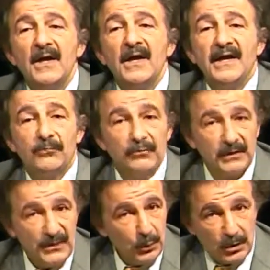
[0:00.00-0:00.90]
It
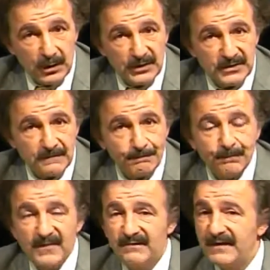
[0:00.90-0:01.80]
really works.
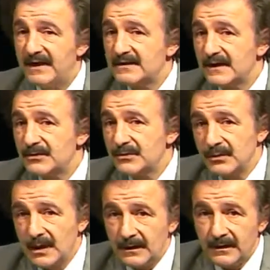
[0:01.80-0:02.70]
The fat cells do
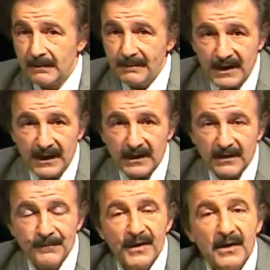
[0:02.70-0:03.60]
not come back.
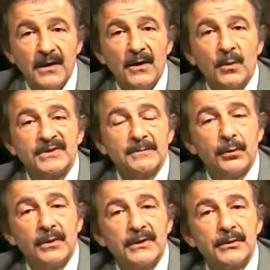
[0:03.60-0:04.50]
What's
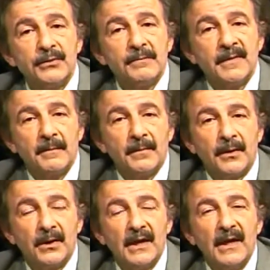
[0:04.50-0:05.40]
important to remember
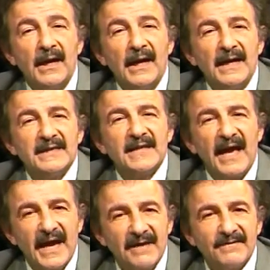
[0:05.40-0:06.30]
is
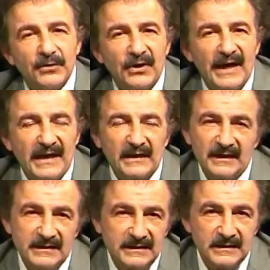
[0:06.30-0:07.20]
after
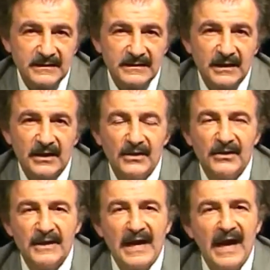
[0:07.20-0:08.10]
adolescence,
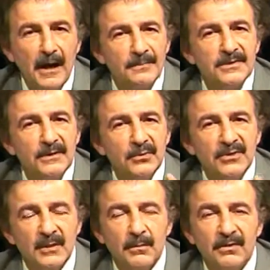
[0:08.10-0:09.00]
the absolute
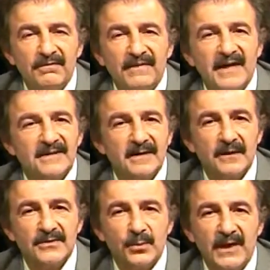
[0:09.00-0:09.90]
number of fat
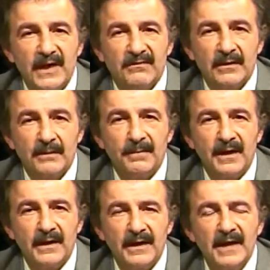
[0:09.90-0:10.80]
cells we have in our
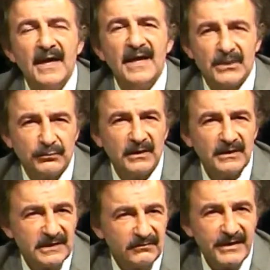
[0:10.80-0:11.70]
body is
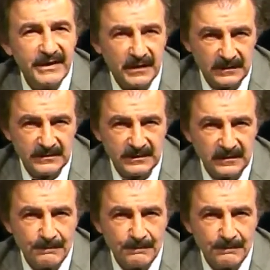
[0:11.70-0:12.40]
relatively constant.